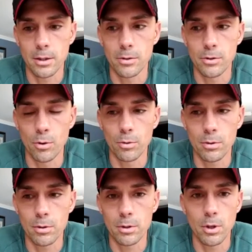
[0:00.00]
don't
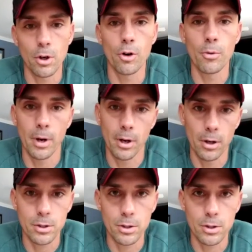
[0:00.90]
hurt my arch.